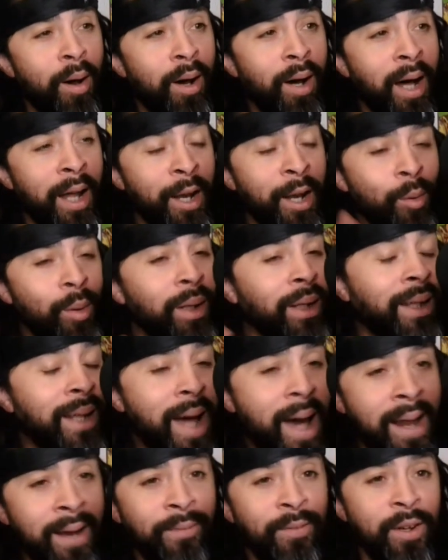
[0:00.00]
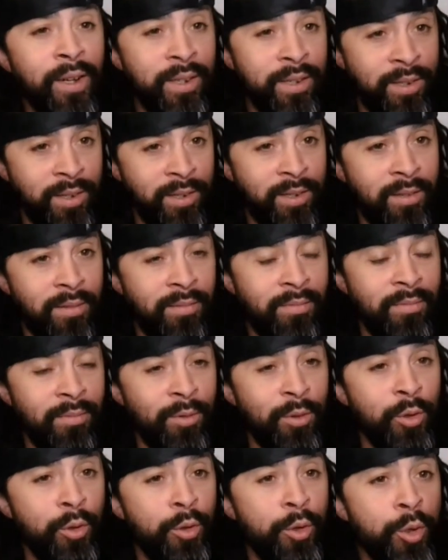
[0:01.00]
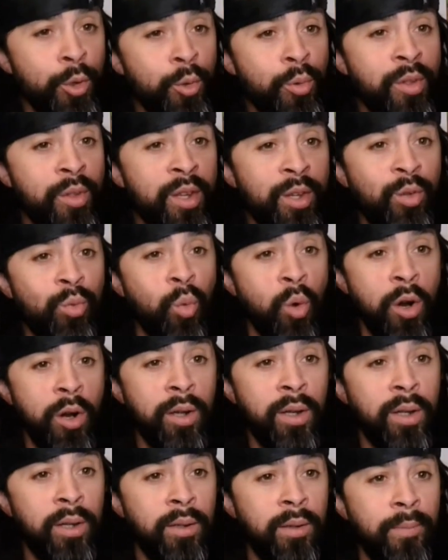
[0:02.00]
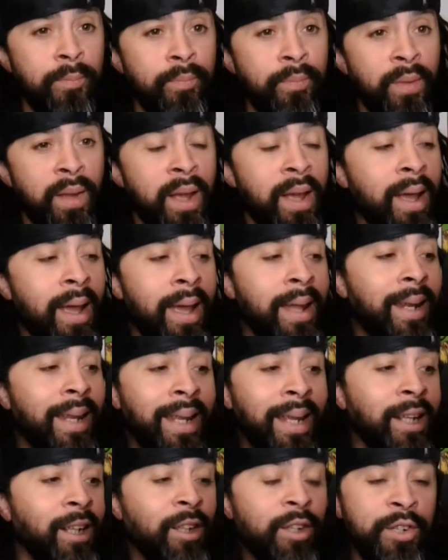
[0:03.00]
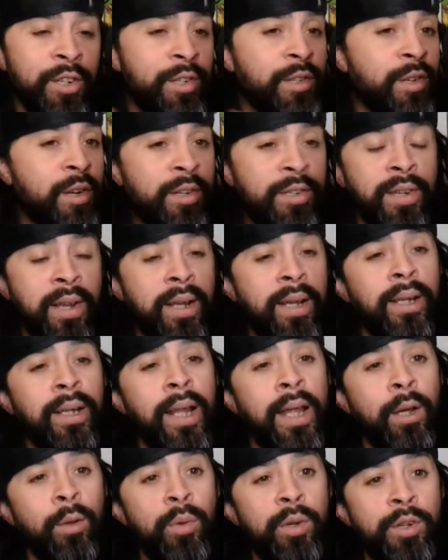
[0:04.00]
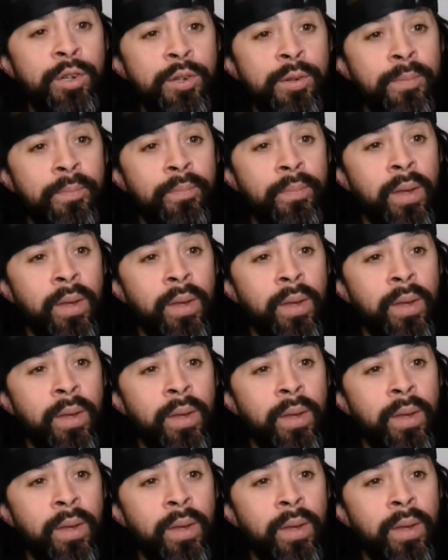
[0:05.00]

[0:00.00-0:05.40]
I know a lot of us do this work, and English is our second language.